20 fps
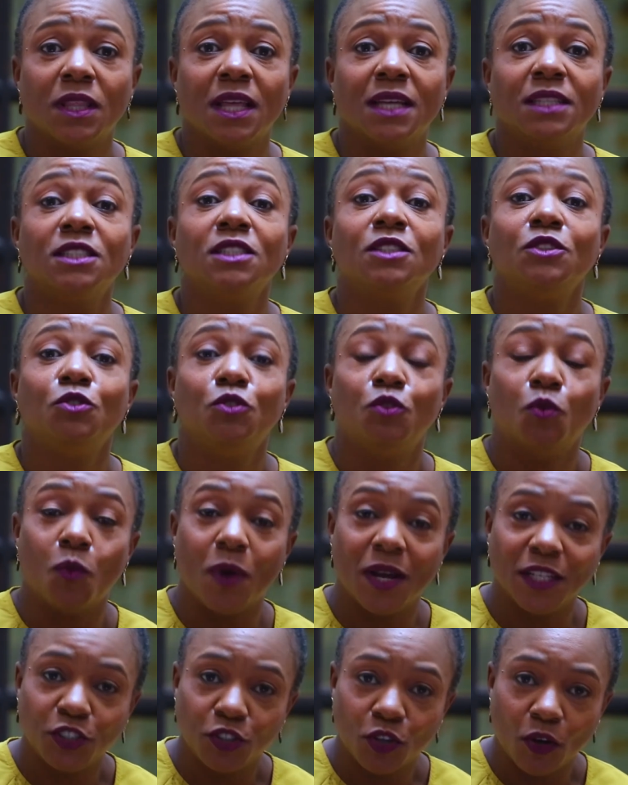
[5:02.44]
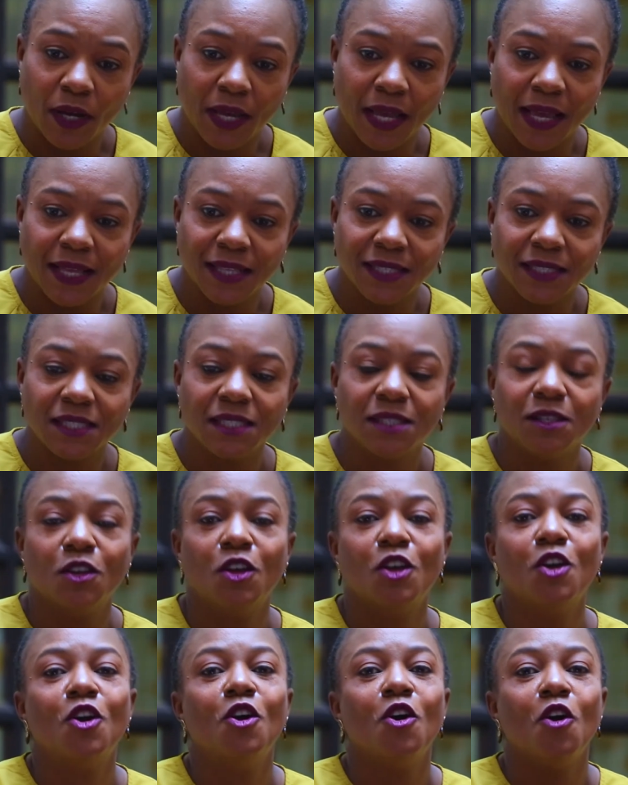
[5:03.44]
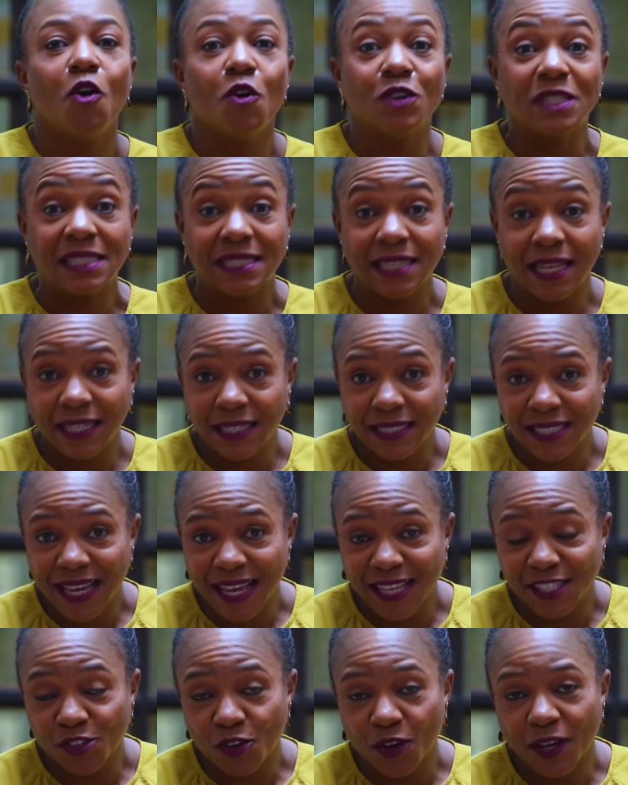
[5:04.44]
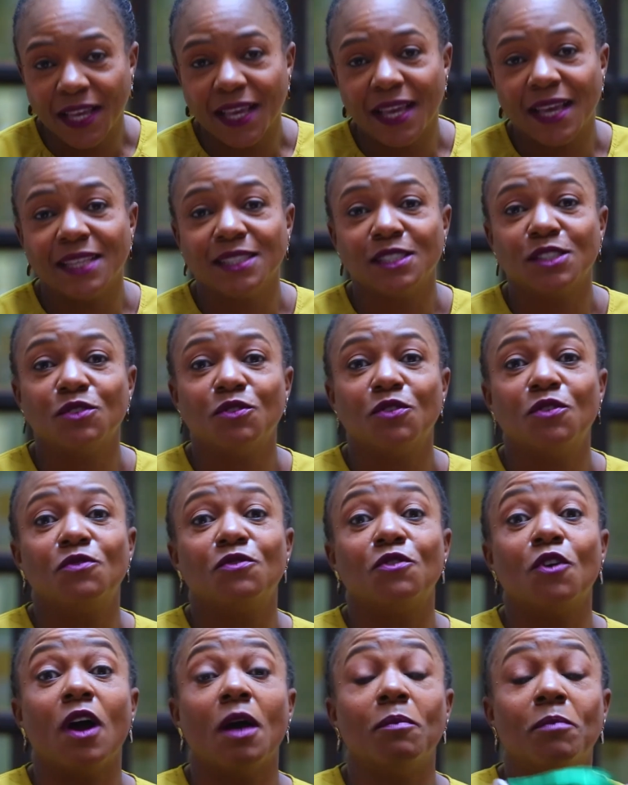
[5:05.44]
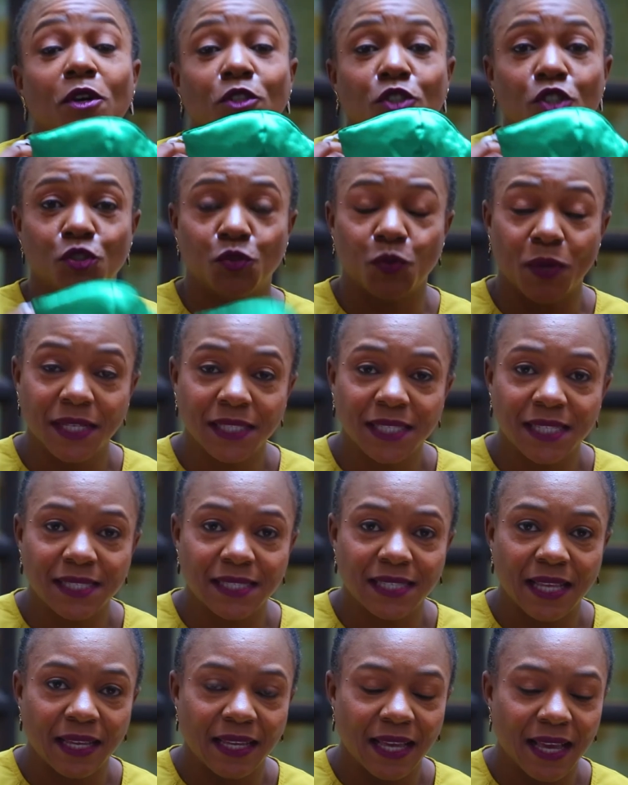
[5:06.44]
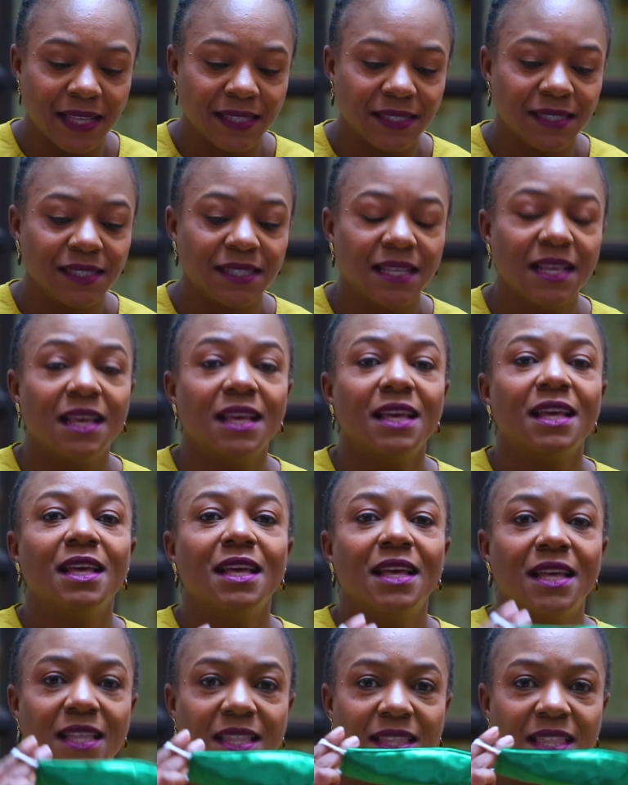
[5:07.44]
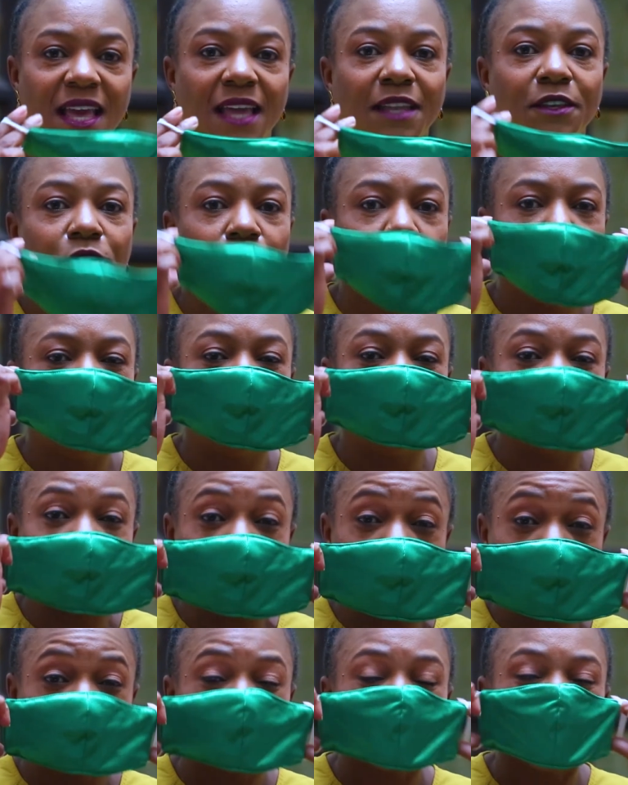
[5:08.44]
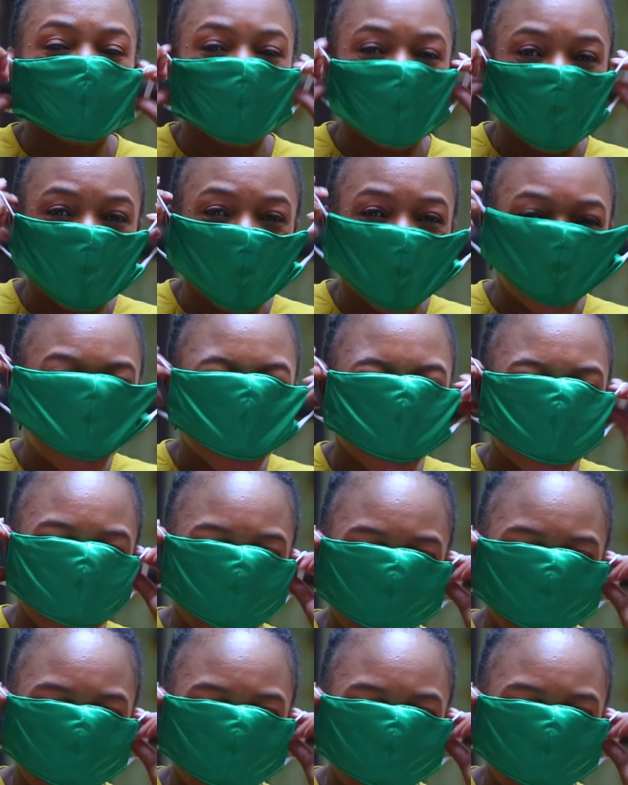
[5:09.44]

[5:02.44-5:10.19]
that you wash your hands or sanitize your hands for about 20 seconds. Then you just loop